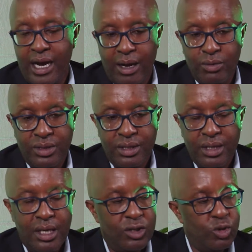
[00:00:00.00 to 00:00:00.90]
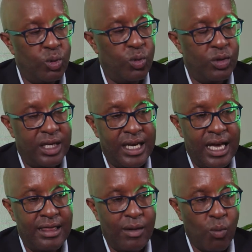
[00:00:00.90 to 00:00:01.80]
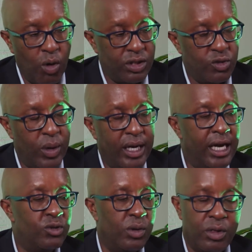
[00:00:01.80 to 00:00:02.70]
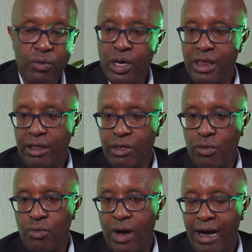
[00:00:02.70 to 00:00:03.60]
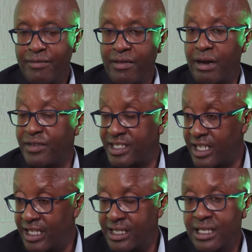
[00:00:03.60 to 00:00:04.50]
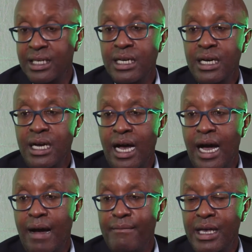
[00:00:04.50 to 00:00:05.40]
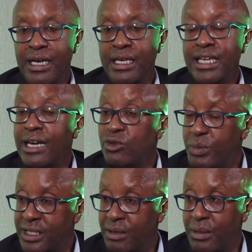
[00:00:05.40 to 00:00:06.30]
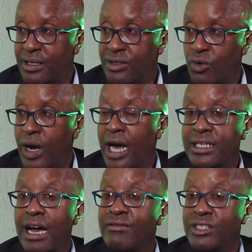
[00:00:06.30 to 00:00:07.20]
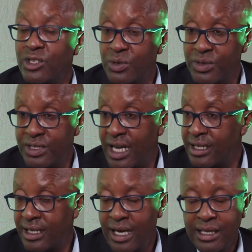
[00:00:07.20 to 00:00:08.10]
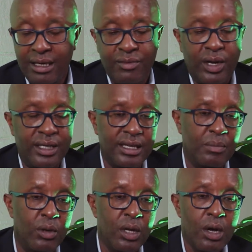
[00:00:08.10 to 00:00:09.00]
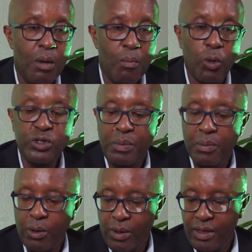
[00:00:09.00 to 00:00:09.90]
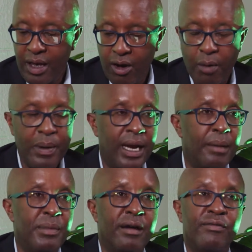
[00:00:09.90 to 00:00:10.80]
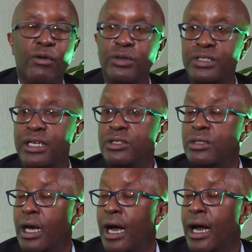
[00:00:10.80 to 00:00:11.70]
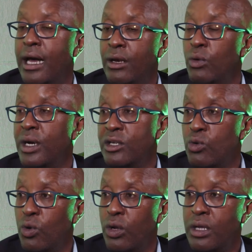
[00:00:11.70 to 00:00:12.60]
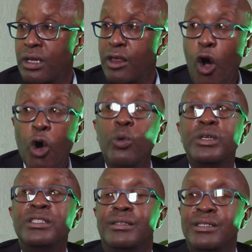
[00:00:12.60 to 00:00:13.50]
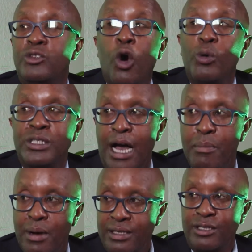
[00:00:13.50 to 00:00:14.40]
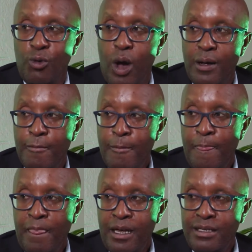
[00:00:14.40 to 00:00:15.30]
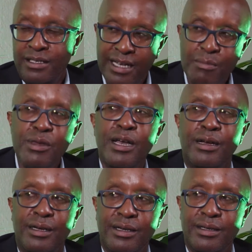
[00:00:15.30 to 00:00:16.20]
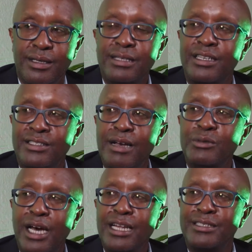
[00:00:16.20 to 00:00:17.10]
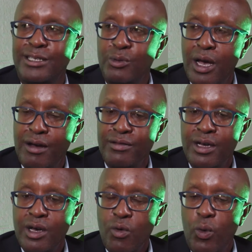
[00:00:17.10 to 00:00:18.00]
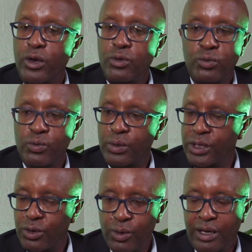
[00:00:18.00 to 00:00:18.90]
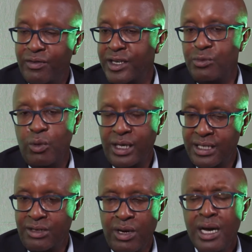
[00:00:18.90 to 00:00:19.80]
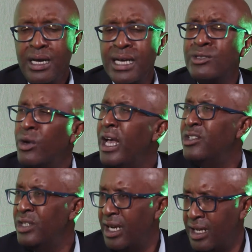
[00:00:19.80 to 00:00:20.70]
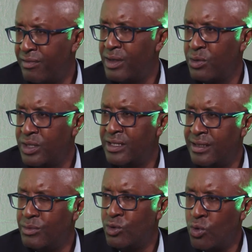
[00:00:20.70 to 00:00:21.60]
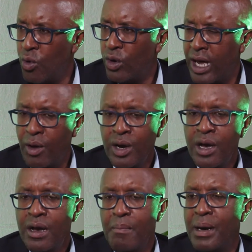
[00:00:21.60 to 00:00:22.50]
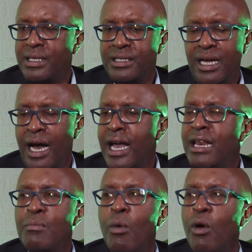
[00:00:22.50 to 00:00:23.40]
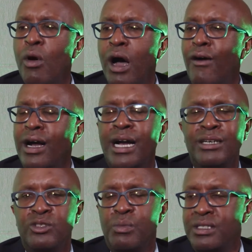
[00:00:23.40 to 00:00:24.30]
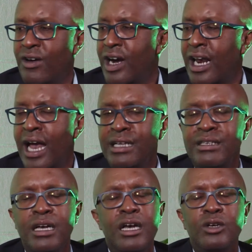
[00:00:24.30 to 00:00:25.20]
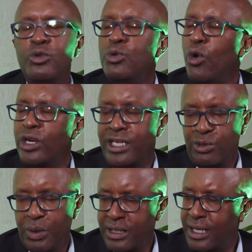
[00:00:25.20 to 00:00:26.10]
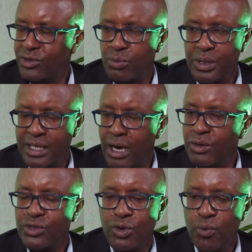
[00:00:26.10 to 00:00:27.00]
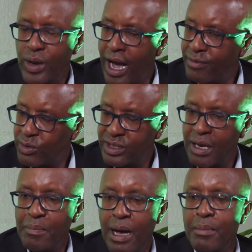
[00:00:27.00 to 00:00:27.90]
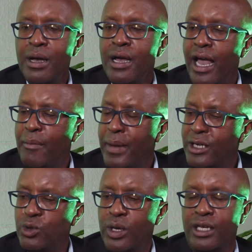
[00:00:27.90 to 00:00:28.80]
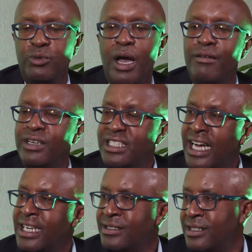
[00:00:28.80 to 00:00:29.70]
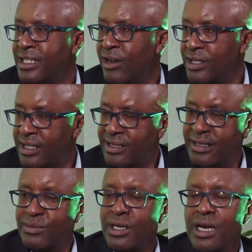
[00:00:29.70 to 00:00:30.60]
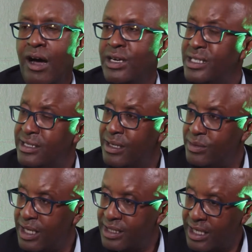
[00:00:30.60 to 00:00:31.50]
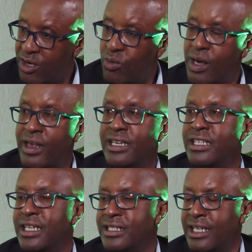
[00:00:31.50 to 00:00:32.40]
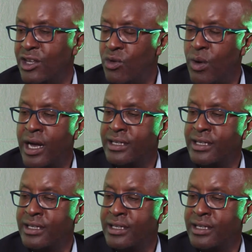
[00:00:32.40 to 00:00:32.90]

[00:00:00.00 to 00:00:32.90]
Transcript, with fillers: the account to the day they want to engage with you, either through a facility. Mm-hmm. It has to be seamless. You can't have excuses. I'll give you an example. Most people, when they open up their phones and look at Google, it's always up, as it were. Mm-hmm. It's the same thing. That's the same challenge that we have when you look at Facebook, etc. Yes, occasionally even those systems do go down, but anymore our customers, our clients do not expect us to be down. So we have to step up and make sure that we have redundancy in our systems. Our systems are secure, their data is secure,